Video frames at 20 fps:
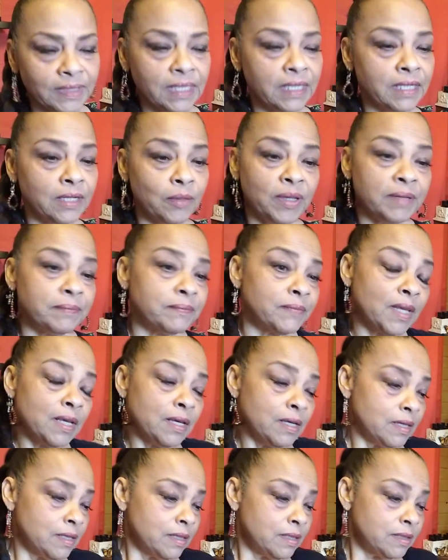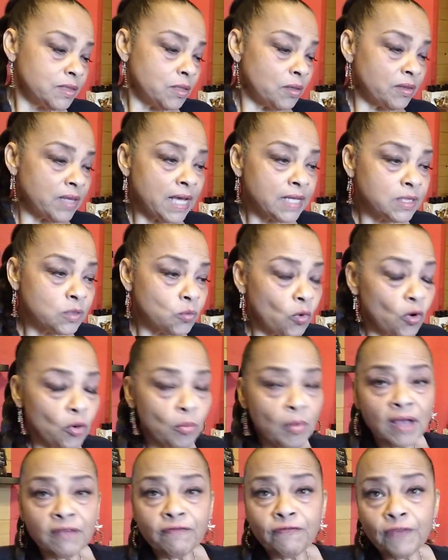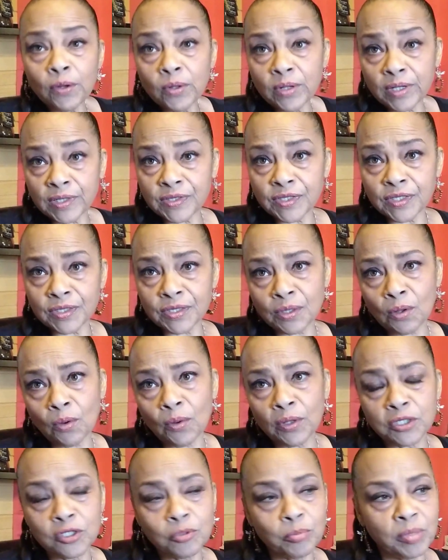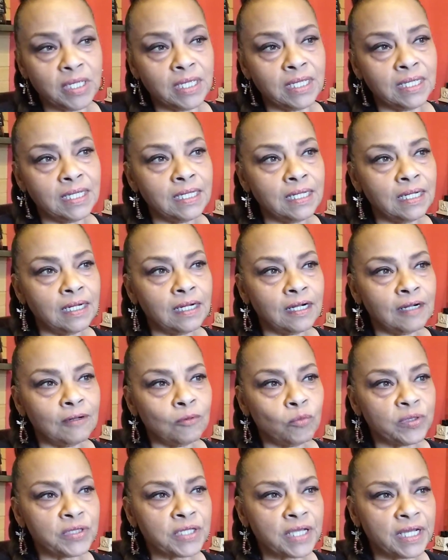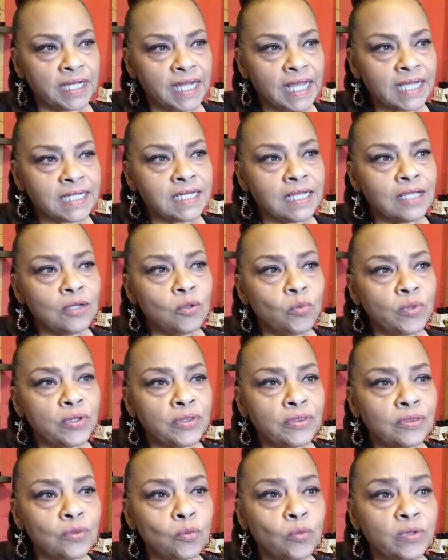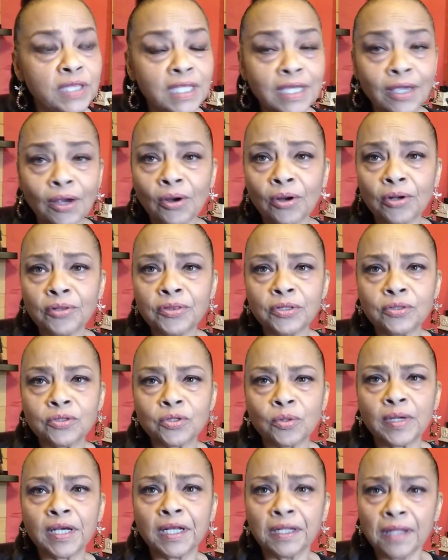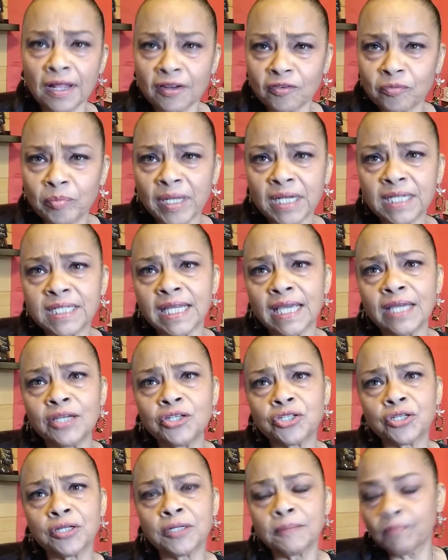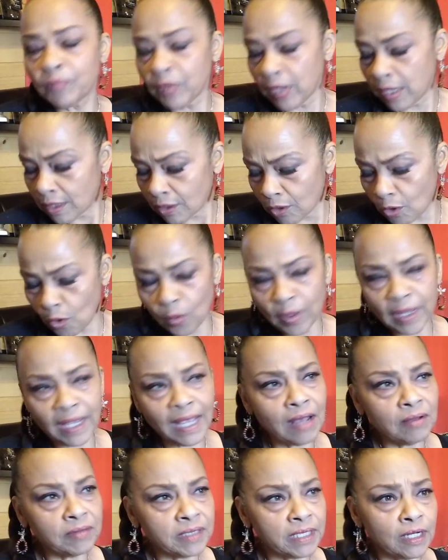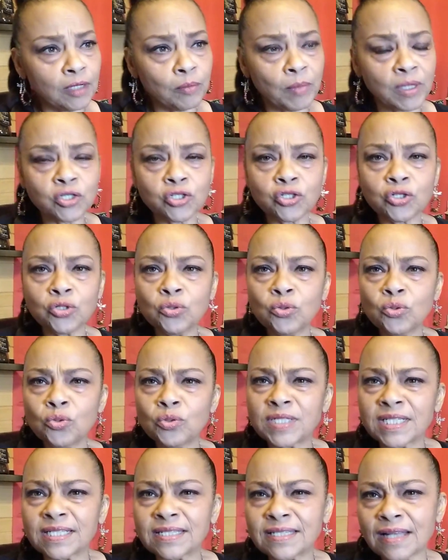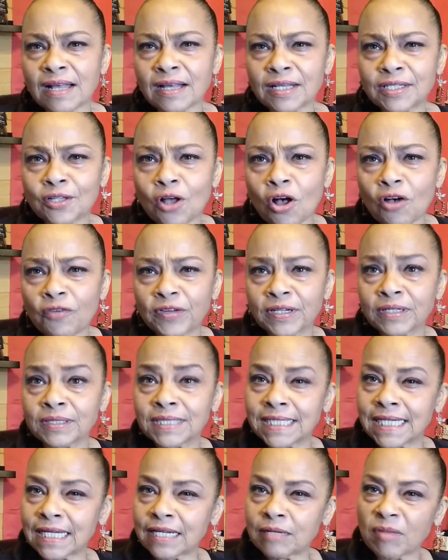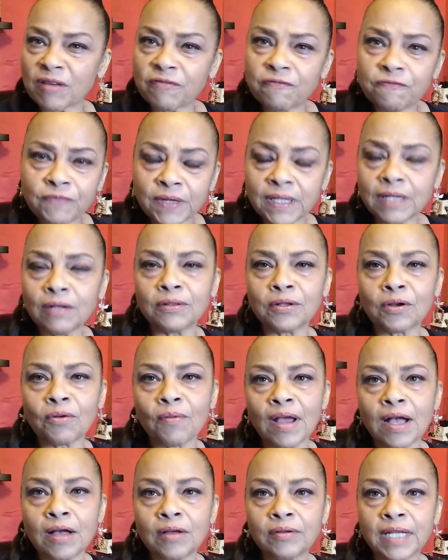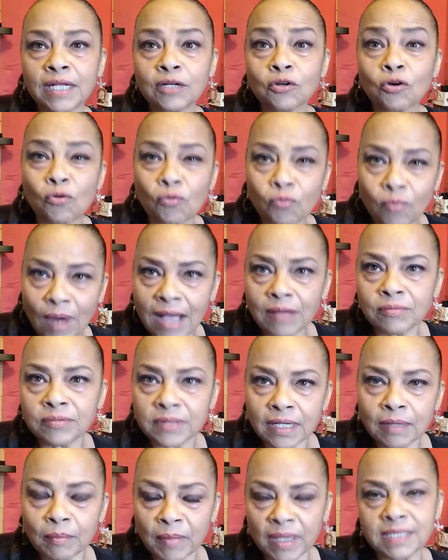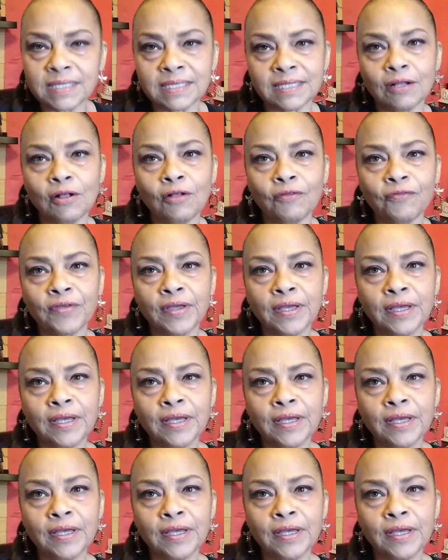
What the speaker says: Anyway, so that's where my focus is going to be, with connecting with the earth, doing a lot of meditation, going out, getting my shoes and socks off and getting my feet on the ground and grounding myself